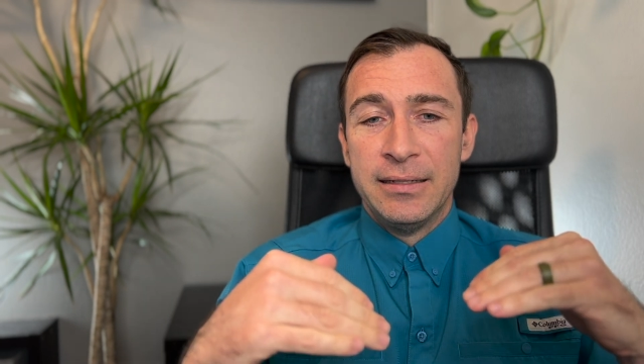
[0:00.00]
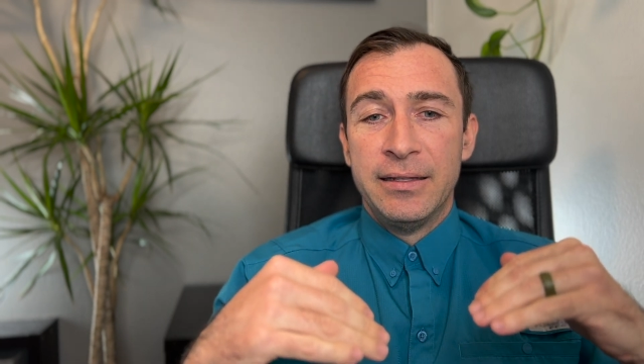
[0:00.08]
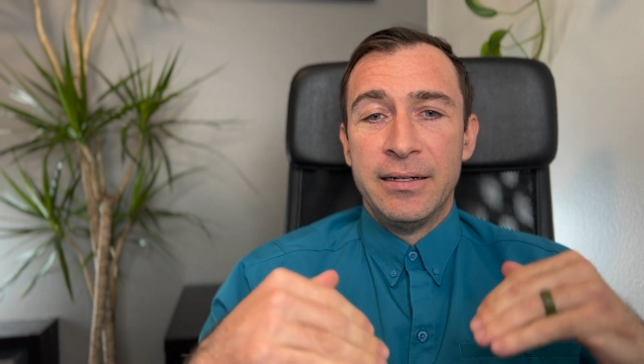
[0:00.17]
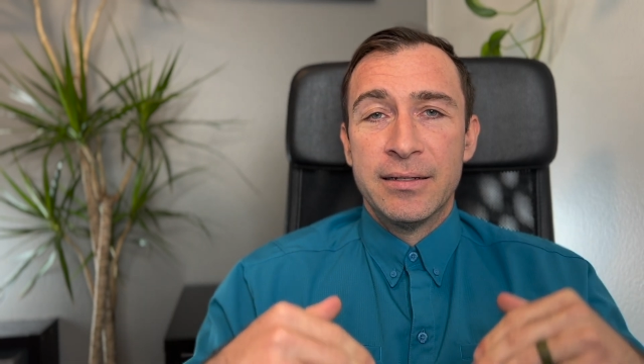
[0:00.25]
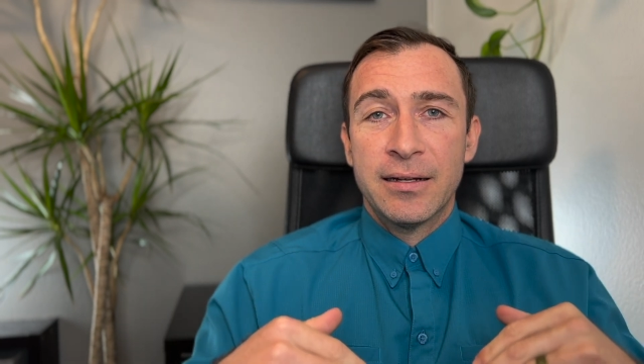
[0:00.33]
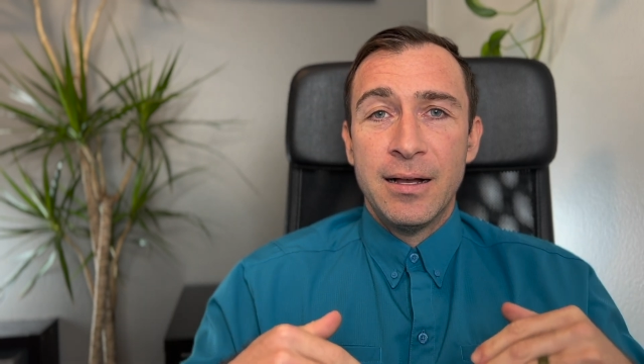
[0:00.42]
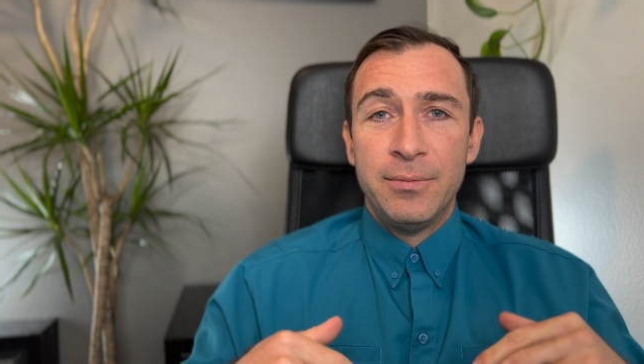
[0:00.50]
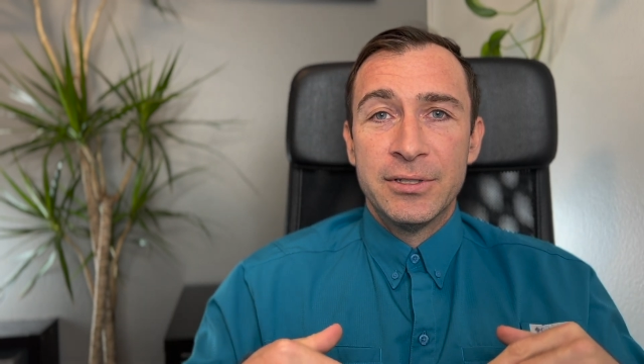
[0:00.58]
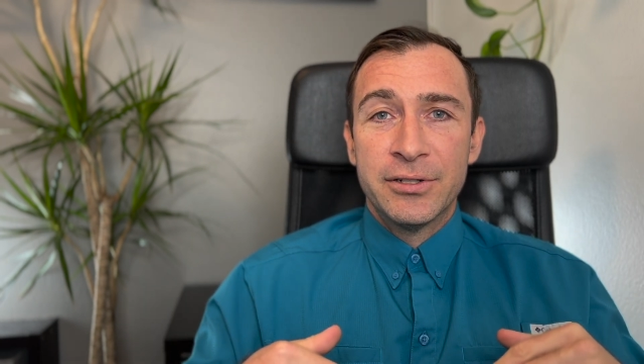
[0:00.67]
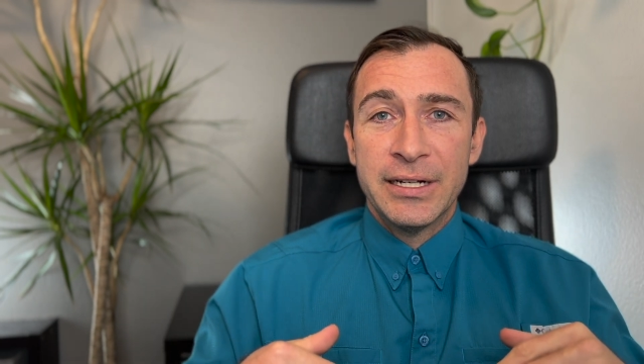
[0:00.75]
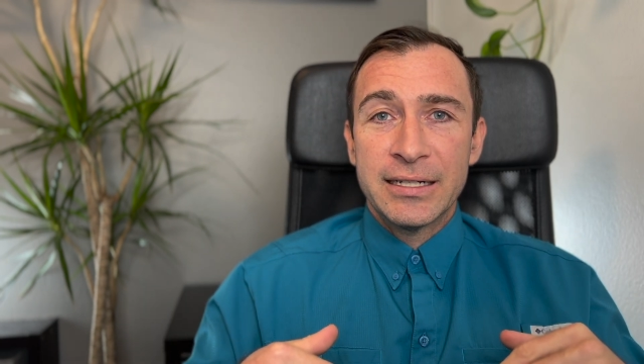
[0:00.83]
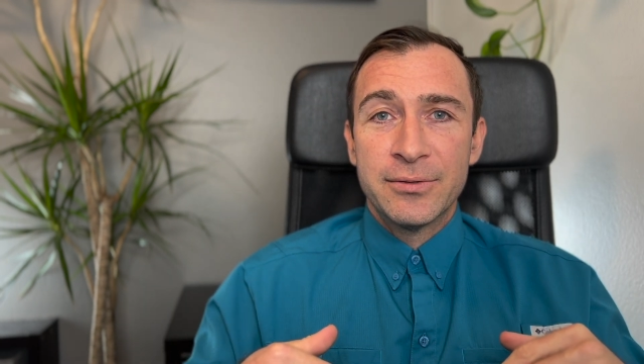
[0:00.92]
there's a couple
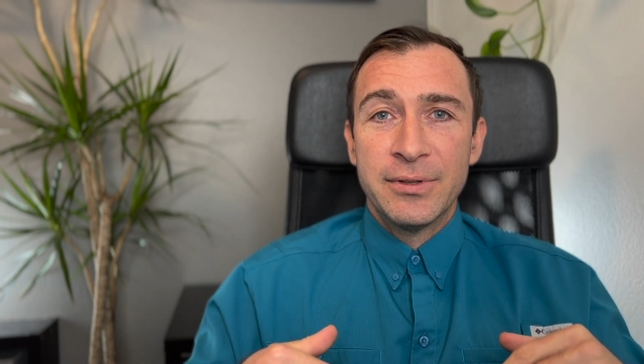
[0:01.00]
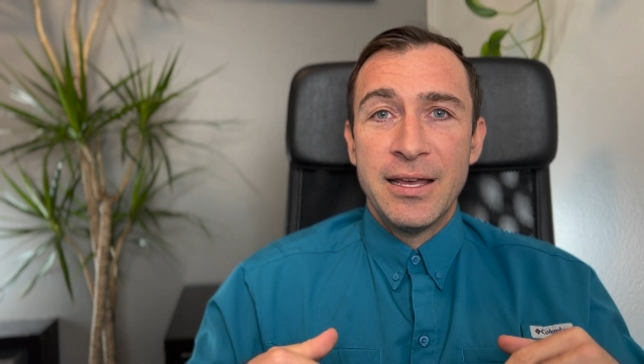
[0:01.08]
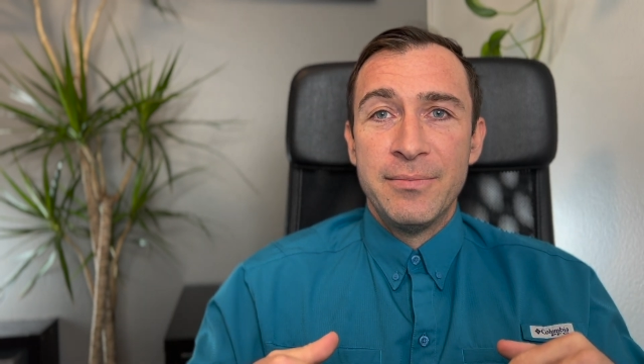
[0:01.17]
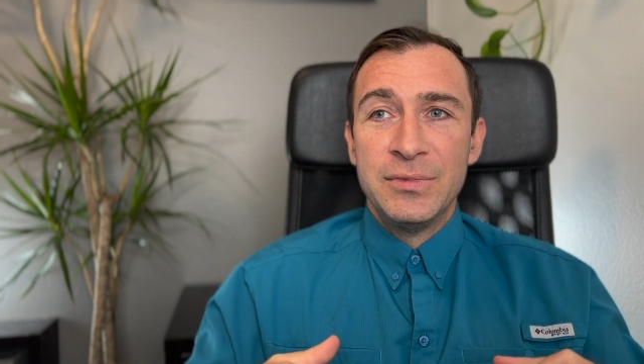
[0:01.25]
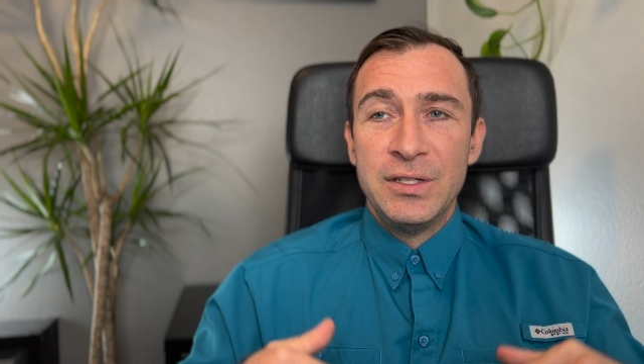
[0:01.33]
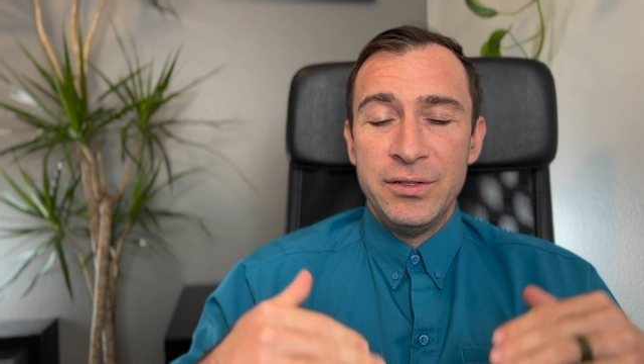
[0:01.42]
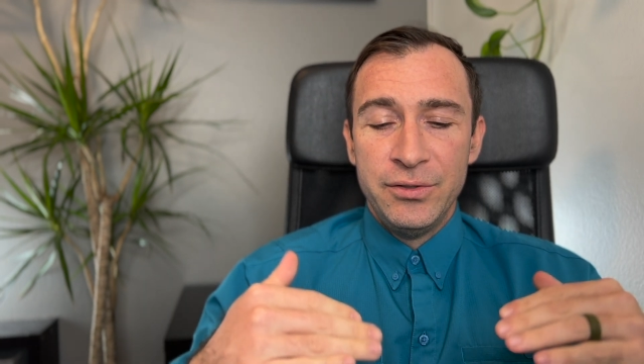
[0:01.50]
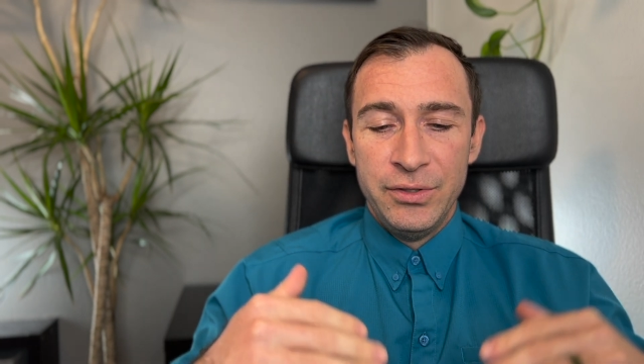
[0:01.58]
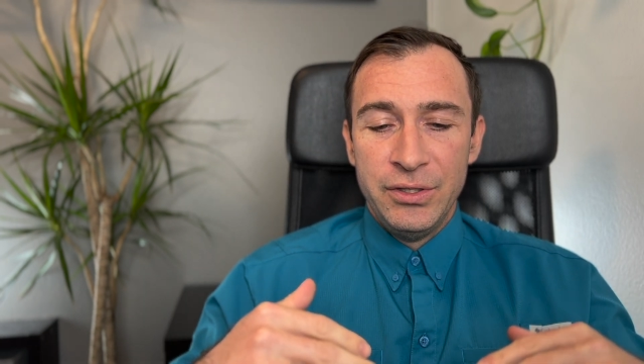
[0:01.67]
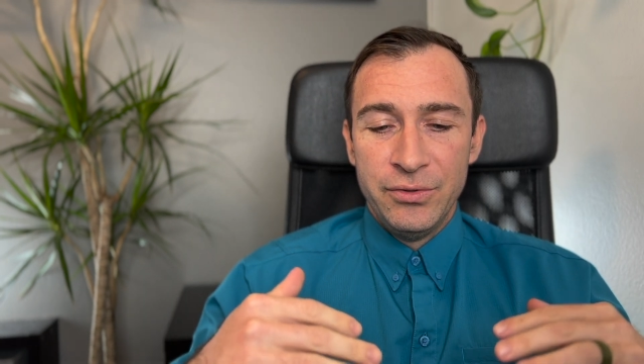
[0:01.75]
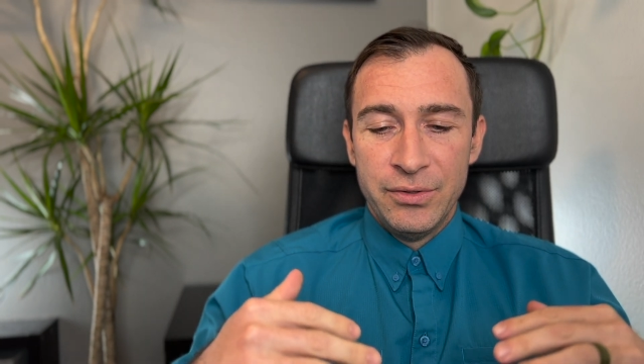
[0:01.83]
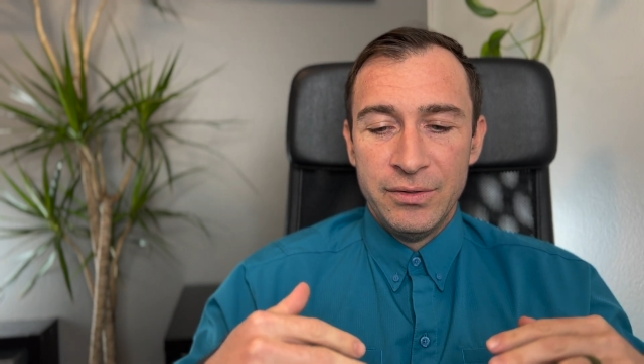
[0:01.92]
tricks with them too.